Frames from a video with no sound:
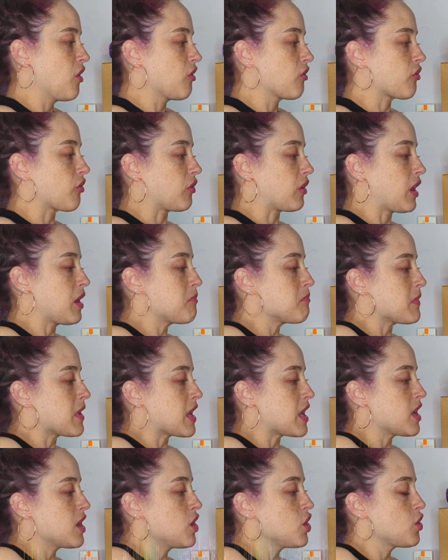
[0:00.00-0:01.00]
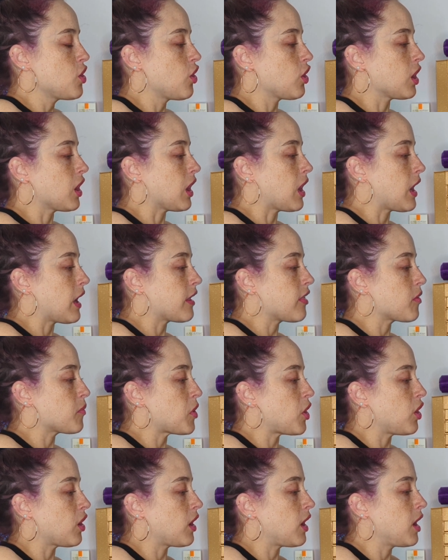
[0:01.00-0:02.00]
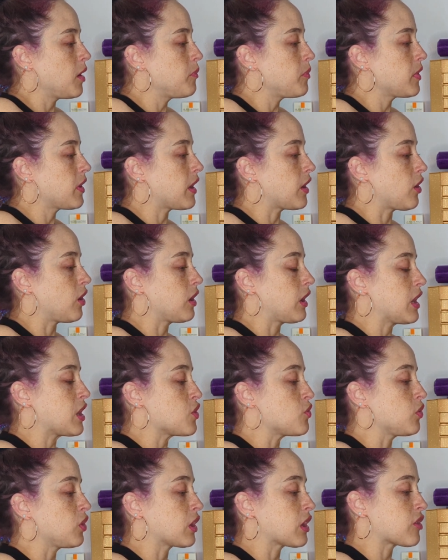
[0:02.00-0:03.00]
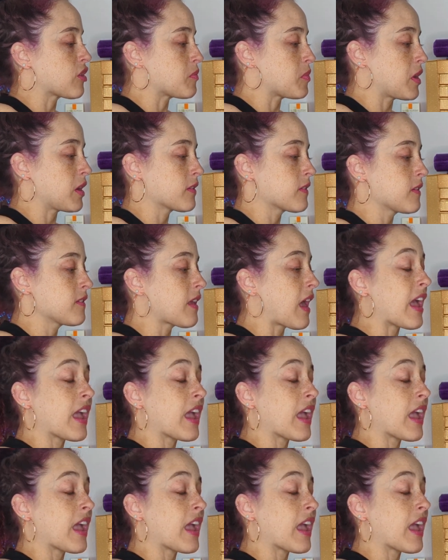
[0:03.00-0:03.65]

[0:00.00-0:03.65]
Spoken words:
So let me line them all up and I'll let you look at the boxes.